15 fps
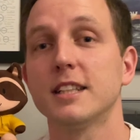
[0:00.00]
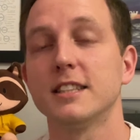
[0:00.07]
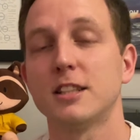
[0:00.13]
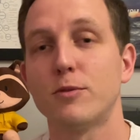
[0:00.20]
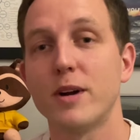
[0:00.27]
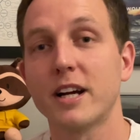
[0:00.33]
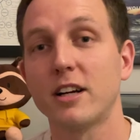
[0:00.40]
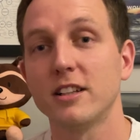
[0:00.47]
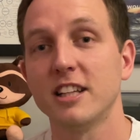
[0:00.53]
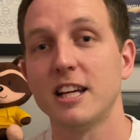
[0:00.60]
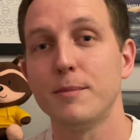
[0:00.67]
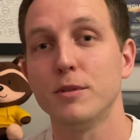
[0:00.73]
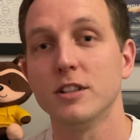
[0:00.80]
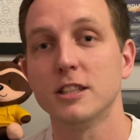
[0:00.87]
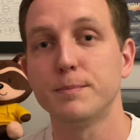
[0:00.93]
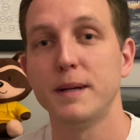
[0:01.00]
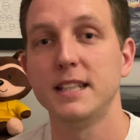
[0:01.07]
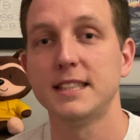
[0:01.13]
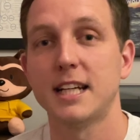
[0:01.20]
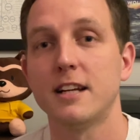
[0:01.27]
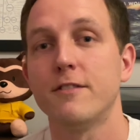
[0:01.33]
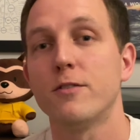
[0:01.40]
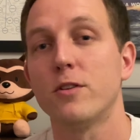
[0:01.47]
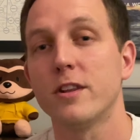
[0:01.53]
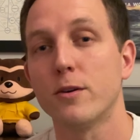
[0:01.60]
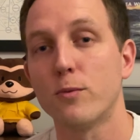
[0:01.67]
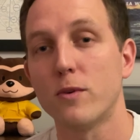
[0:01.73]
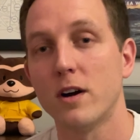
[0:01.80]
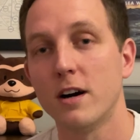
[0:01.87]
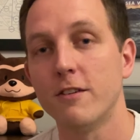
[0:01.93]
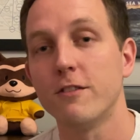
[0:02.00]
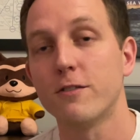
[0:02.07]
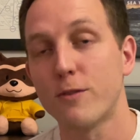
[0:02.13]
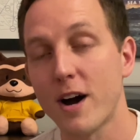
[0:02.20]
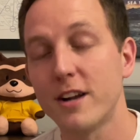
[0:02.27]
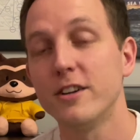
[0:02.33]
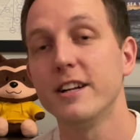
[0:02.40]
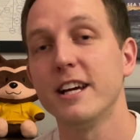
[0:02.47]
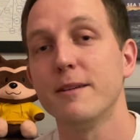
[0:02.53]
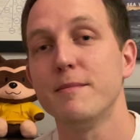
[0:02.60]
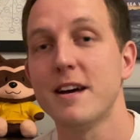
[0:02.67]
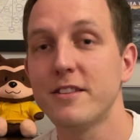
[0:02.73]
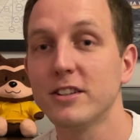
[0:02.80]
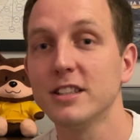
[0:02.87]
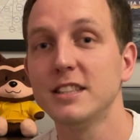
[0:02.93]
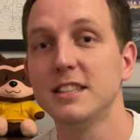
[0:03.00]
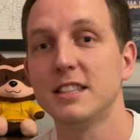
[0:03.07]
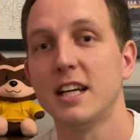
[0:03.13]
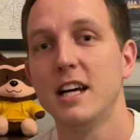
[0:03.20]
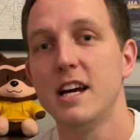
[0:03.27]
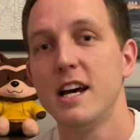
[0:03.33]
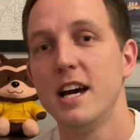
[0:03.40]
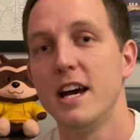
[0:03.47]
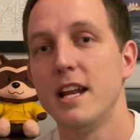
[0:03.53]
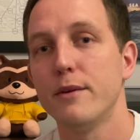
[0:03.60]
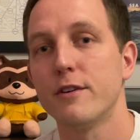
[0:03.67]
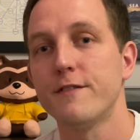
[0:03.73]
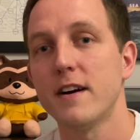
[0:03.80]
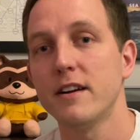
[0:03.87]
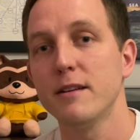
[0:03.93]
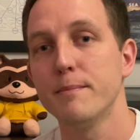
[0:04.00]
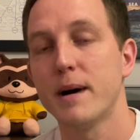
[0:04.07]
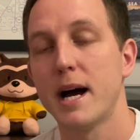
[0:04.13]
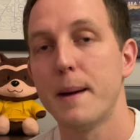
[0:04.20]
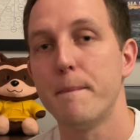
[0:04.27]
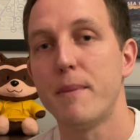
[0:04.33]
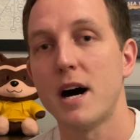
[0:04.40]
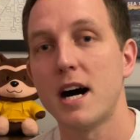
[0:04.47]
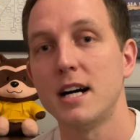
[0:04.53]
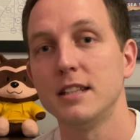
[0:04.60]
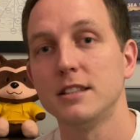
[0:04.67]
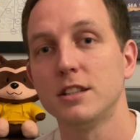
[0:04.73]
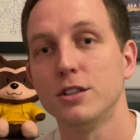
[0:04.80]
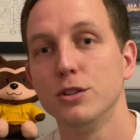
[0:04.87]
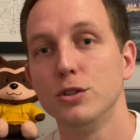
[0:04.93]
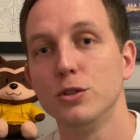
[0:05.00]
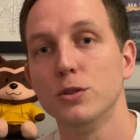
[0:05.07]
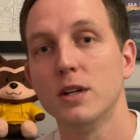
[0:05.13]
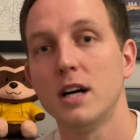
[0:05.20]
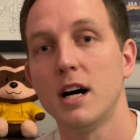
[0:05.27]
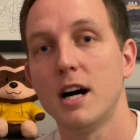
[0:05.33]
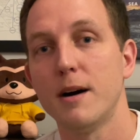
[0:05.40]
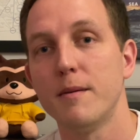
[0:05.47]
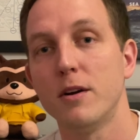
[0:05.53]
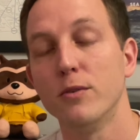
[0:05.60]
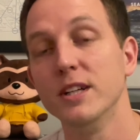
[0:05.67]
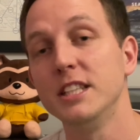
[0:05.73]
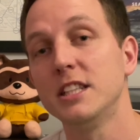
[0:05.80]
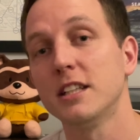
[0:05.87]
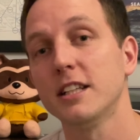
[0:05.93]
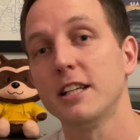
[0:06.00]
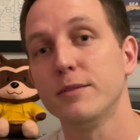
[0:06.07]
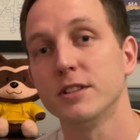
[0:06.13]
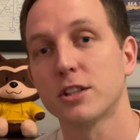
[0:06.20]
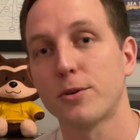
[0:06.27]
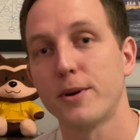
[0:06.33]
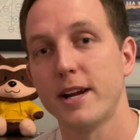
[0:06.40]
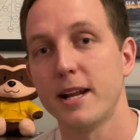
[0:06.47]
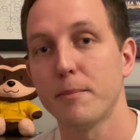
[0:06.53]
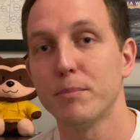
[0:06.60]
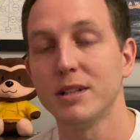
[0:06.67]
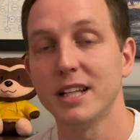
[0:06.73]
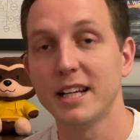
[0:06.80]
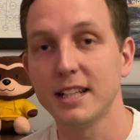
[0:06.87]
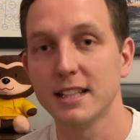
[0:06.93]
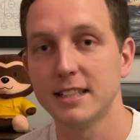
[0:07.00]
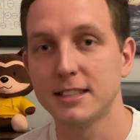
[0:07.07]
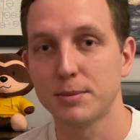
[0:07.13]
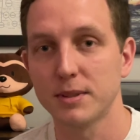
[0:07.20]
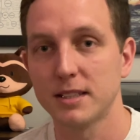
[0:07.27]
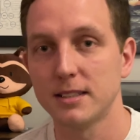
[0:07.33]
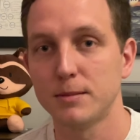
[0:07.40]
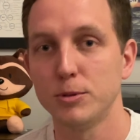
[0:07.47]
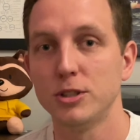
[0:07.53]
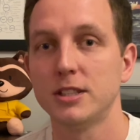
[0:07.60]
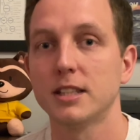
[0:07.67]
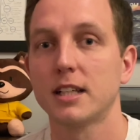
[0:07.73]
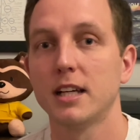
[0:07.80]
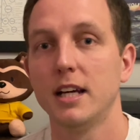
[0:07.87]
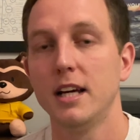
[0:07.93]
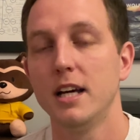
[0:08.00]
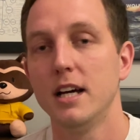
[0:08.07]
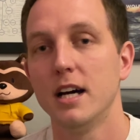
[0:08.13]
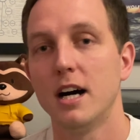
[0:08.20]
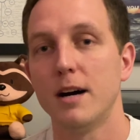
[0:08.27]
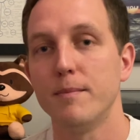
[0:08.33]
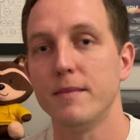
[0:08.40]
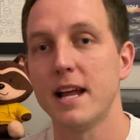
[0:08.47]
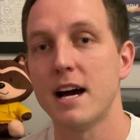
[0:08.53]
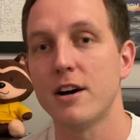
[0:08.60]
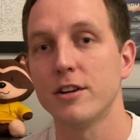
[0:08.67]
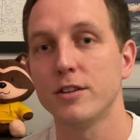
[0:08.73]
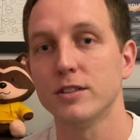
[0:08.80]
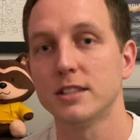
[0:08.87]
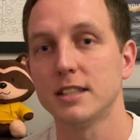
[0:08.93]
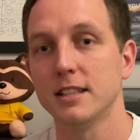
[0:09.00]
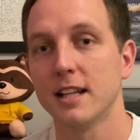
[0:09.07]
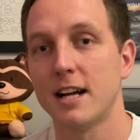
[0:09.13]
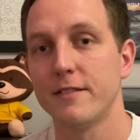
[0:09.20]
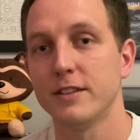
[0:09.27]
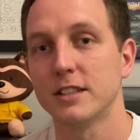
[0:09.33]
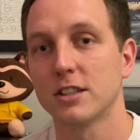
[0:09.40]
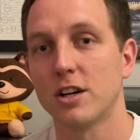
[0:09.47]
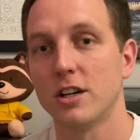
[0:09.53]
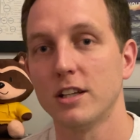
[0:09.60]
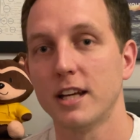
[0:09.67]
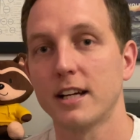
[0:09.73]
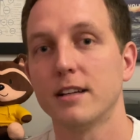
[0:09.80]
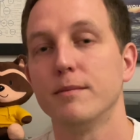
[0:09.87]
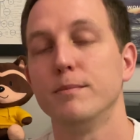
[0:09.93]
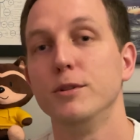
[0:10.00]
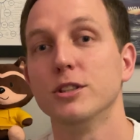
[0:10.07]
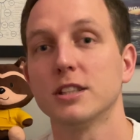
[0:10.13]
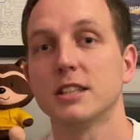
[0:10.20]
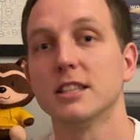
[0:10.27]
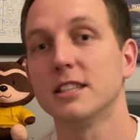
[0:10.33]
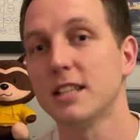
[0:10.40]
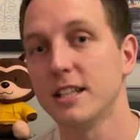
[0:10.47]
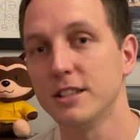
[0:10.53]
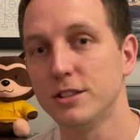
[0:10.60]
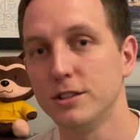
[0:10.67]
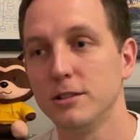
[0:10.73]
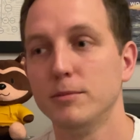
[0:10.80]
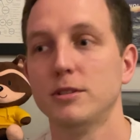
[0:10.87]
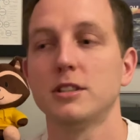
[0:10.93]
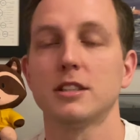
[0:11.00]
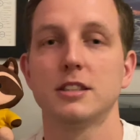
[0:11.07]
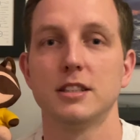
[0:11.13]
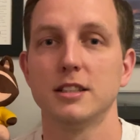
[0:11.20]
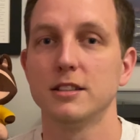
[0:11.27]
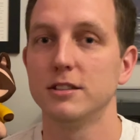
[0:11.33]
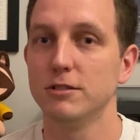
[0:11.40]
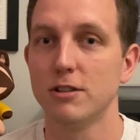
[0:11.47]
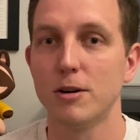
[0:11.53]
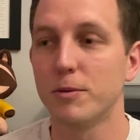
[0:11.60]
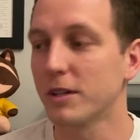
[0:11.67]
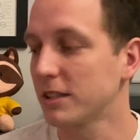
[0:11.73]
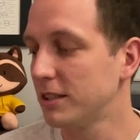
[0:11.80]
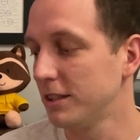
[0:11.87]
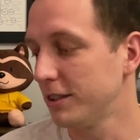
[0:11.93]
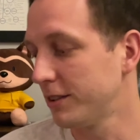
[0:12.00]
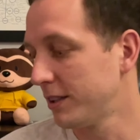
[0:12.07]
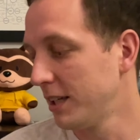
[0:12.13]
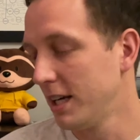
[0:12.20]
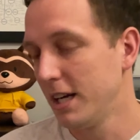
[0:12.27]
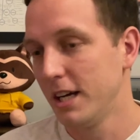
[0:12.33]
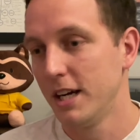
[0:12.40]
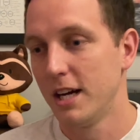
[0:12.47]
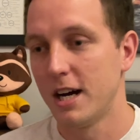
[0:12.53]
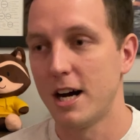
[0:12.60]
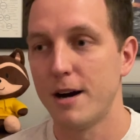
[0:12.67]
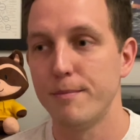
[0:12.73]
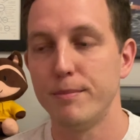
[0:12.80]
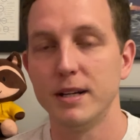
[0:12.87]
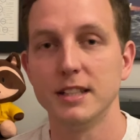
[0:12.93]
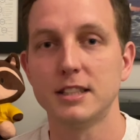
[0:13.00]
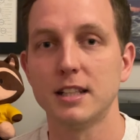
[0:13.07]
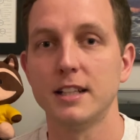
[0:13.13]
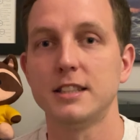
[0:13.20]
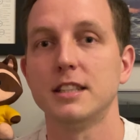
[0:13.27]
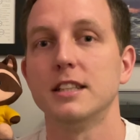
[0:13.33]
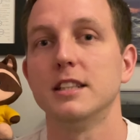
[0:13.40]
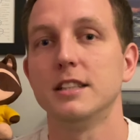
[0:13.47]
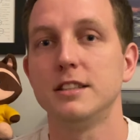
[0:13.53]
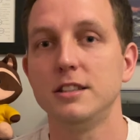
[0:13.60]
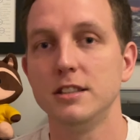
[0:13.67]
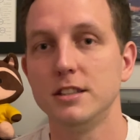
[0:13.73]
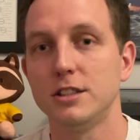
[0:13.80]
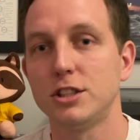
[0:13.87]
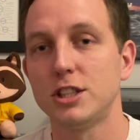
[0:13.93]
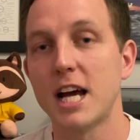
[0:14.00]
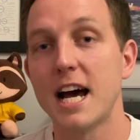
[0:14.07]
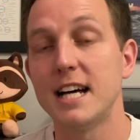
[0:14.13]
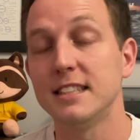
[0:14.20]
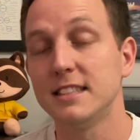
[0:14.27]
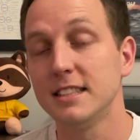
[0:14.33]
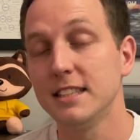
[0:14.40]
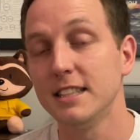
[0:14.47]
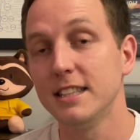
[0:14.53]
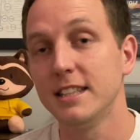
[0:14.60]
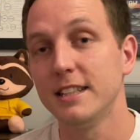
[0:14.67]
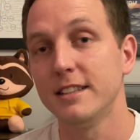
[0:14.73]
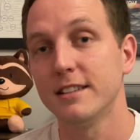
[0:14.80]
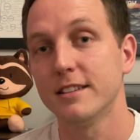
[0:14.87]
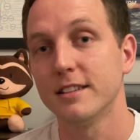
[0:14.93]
is a record label that's based out of Rotterdam, Netherlands, and they were founded by Boz, who originally was creating playlists with this music. Now you'll see a lot of it's called like music to study to, music to do homework to, but it's a jazzy